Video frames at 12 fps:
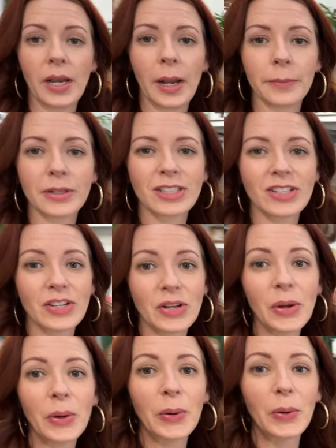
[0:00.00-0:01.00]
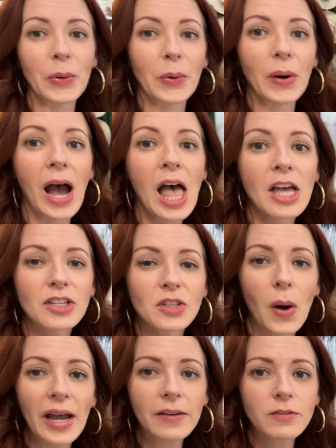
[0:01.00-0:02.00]
Number two, so
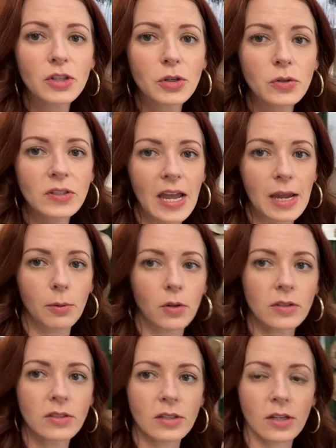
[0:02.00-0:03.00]
I have two tables.